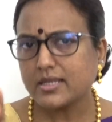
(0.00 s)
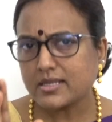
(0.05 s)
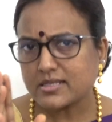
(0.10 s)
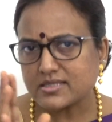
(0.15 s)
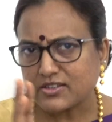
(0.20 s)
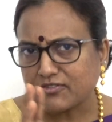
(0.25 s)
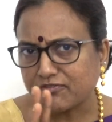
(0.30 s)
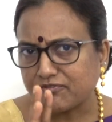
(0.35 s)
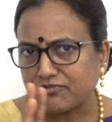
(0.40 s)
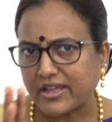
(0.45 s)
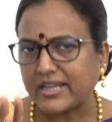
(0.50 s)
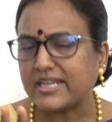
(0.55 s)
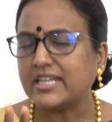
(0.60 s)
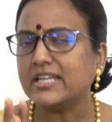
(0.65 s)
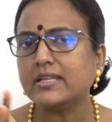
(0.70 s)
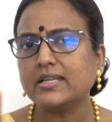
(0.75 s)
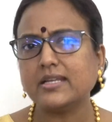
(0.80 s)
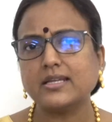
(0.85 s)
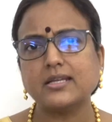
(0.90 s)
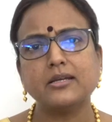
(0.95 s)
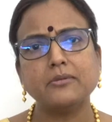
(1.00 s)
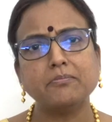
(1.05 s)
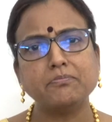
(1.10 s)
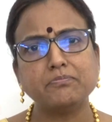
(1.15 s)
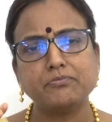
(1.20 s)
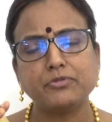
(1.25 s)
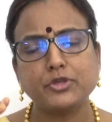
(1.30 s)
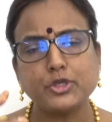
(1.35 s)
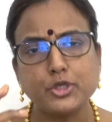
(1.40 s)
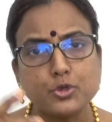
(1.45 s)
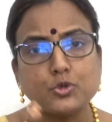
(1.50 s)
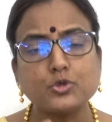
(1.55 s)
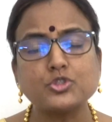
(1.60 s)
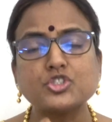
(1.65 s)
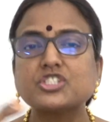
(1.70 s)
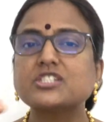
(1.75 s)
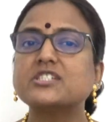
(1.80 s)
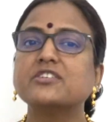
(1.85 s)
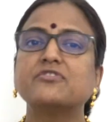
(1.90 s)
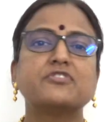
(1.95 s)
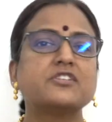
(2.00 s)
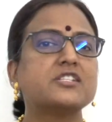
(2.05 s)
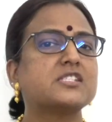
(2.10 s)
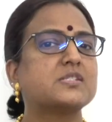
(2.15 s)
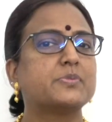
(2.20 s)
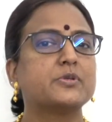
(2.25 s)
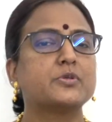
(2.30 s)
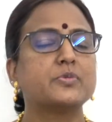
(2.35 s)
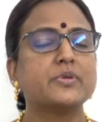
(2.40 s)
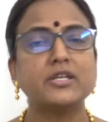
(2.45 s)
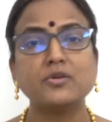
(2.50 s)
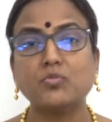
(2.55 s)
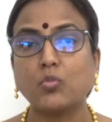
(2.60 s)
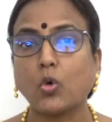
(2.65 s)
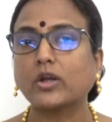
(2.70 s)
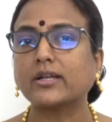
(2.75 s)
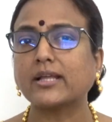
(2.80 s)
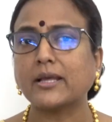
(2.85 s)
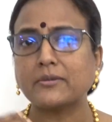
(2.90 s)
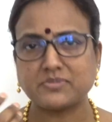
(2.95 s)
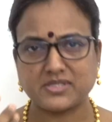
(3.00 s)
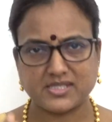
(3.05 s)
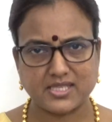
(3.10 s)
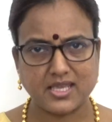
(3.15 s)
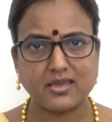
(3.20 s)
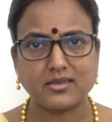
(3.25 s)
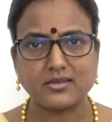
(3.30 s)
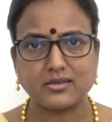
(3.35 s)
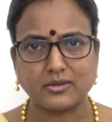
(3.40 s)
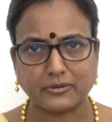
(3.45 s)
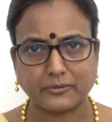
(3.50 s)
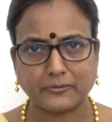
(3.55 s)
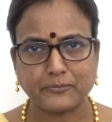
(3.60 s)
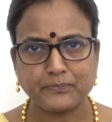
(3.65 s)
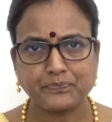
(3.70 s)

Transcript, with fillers: There is a very huge difference between what I'm saying here.